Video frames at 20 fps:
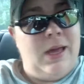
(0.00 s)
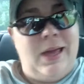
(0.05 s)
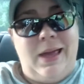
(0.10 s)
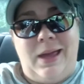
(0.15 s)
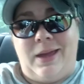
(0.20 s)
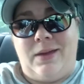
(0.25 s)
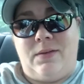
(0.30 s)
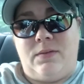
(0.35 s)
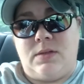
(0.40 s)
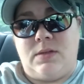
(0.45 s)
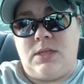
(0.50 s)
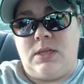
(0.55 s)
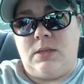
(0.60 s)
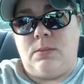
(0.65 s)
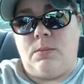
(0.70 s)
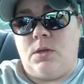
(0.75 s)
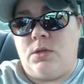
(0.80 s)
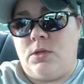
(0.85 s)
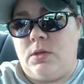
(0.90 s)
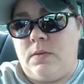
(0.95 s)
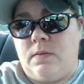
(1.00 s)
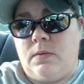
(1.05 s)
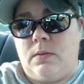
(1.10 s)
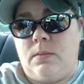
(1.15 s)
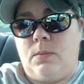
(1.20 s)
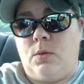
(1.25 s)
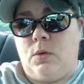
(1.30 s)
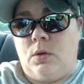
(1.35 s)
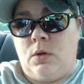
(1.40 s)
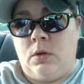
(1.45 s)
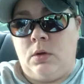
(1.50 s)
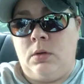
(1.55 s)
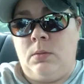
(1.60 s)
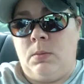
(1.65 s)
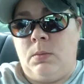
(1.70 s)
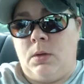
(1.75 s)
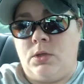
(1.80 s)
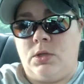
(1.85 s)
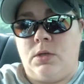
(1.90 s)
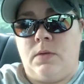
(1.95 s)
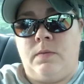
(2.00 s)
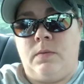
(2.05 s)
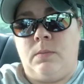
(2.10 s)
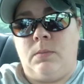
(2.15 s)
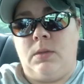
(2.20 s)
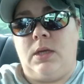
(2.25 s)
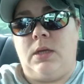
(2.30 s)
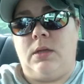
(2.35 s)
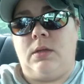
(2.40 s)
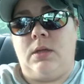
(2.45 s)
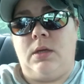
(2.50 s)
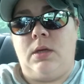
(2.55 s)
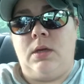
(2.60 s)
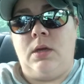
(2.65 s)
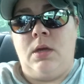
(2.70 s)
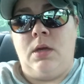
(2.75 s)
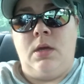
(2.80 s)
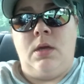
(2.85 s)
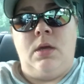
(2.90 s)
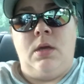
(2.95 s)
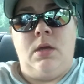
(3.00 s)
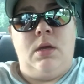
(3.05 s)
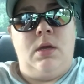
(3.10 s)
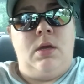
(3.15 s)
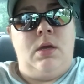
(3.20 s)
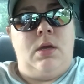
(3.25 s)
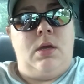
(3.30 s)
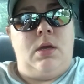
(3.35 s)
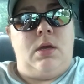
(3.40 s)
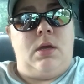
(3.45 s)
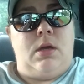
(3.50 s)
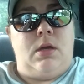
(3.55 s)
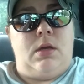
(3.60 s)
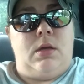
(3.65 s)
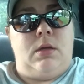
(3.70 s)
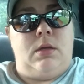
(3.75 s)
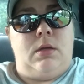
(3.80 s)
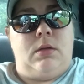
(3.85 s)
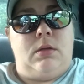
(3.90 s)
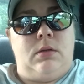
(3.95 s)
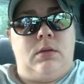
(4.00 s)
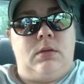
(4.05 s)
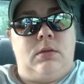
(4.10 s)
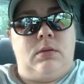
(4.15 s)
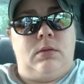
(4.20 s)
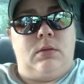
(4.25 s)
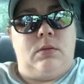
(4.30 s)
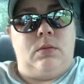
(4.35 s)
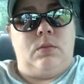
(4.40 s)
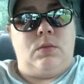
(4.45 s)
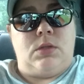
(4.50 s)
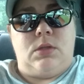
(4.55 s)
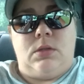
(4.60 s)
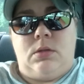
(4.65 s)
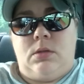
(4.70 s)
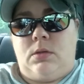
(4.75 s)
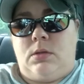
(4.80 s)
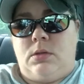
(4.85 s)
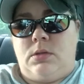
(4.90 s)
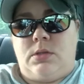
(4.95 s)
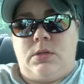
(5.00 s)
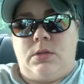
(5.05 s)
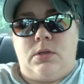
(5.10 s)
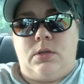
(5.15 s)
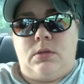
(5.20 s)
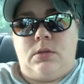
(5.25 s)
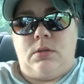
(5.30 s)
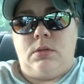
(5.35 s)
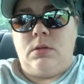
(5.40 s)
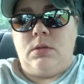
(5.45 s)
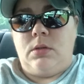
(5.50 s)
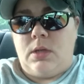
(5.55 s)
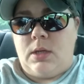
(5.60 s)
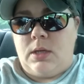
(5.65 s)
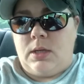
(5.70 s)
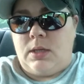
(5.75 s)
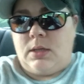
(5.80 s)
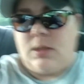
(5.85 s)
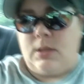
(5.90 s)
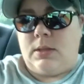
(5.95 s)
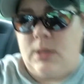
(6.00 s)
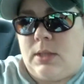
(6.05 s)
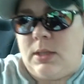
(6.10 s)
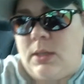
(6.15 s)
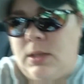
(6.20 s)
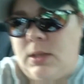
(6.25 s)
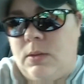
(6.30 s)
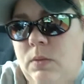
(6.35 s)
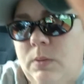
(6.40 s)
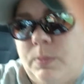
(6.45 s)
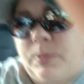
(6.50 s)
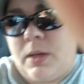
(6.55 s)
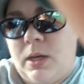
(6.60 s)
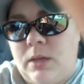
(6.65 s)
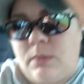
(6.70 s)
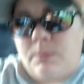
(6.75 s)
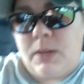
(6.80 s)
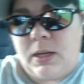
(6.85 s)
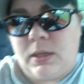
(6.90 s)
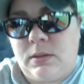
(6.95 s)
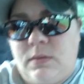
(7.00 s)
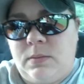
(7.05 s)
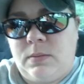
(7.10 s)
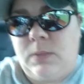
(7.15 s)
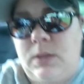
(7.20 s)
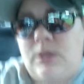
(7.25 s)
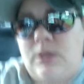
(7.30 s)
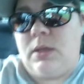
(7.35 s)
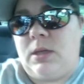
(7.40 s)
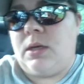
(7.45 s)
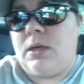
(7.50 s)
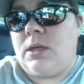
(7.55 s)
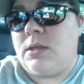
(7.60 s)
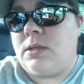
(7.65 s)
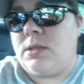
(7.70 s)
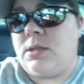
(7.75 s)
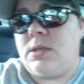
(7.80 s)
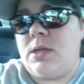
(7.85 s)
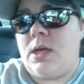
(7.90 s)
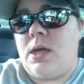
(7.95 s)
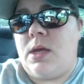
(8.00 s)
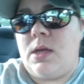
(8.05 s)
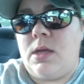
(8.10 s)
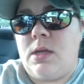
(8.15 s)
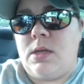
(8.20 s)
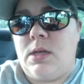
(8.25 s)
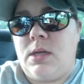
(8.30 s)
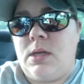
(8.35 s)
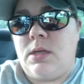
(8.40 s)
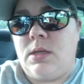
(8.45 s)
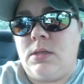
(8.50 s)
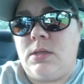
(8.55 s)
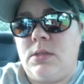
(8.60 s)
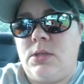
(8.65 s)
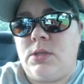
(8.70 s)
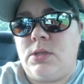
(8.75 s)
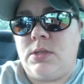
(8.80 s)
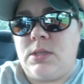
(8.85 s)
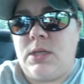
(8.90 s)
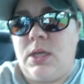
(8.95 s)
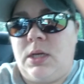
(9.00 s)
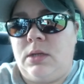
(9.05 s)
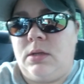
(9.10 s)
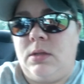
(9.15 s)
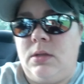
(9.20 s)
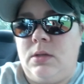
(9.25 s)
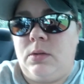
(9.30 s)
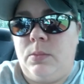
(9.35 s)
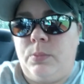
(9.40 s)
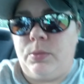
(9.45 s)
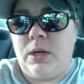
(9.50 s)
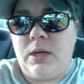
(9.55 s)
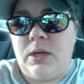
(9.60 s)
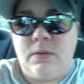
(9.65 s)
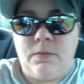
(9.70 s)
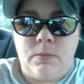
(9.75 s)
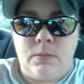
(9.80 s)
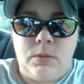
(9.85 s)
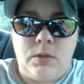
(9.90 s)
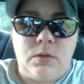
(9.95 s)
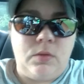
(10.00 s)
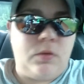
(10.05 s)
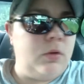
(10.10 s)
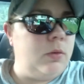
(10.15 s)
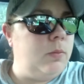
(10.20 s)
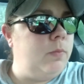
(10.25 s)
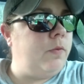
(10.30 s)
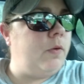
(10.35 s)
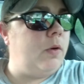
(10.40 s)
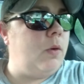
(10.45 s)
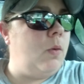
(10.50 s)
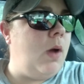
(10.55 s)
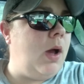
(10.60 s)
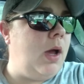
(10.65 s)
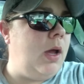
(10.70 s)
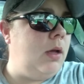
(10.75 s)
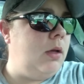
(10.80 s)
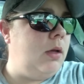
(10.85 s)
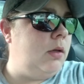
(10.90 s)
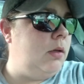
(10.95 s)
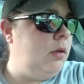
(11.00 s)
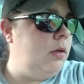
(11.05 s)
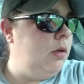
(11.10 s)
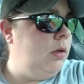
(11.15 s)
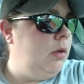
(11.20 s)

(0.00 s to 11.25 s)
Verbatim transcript: I haven't seen much of him or heard much of him lately and was a little concerned and he replied back to me and said he's just taking a little break from YouTube for a while.